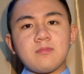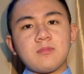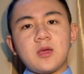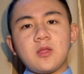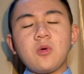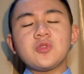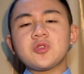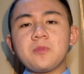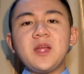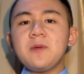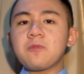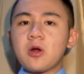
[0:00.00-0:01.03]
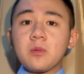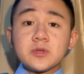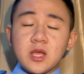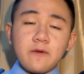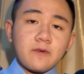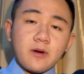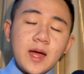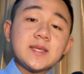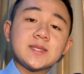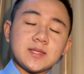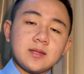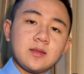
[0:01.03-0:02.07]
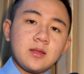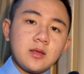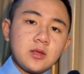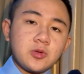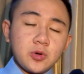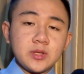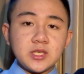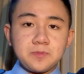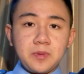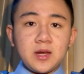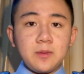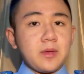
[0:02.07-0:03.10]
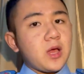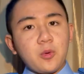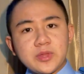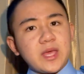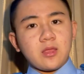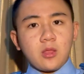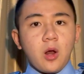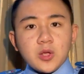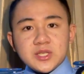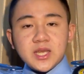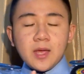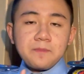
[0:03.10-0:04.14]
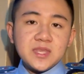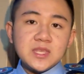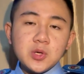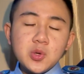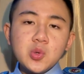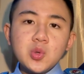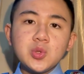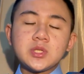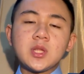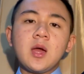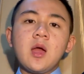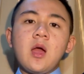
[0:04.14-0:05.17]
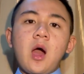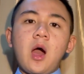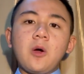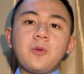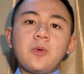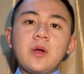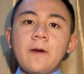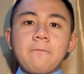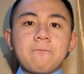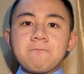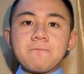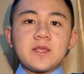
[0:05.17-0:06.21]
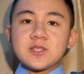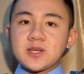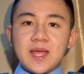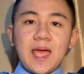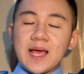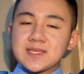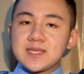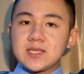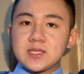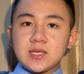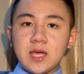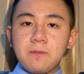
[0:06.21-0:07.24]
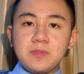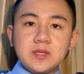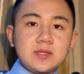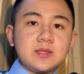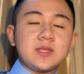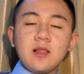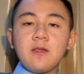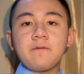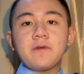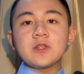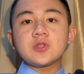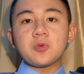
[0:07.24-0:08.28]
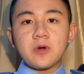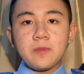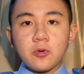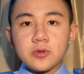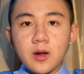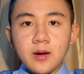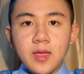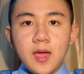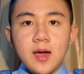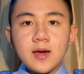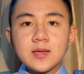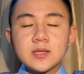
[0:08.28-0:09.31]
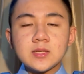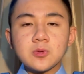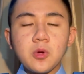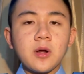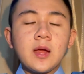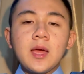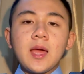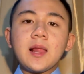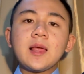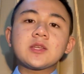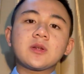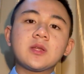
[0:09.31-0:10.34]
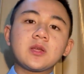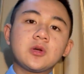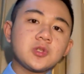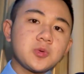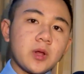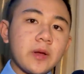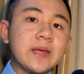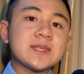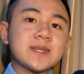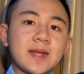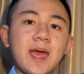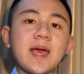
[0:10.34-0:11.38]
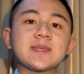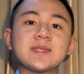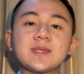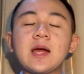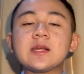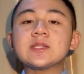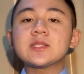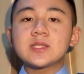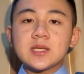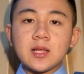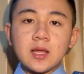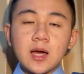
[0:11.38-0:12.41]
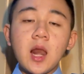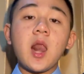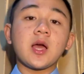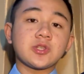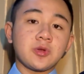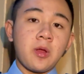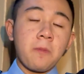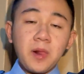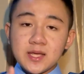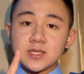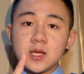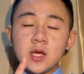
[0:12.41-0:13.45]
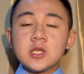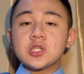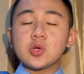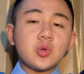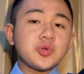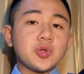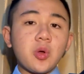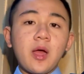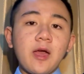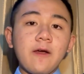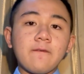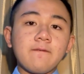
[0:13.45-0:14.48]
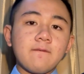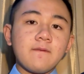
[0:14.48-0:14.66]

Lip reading: And also many problems have arisen during this pandemic. How technology can be used, how internet access can be delivered to remote areas where electronic goods without internet access are still a luxury. Plus, schools do not have